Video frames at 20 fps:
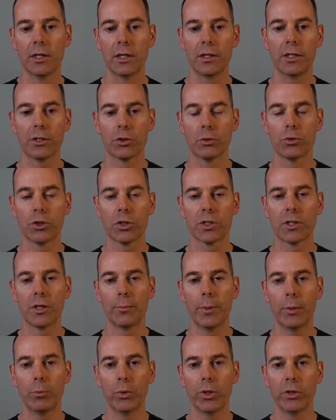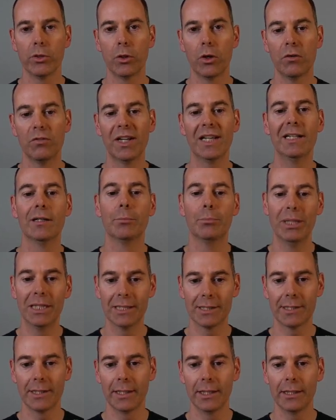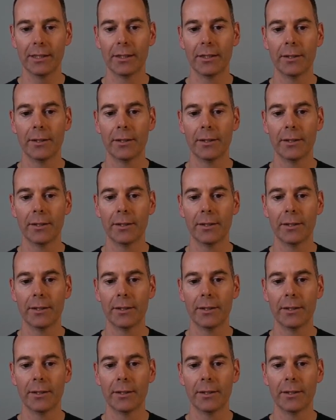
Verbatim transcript: this will just come up with your availability.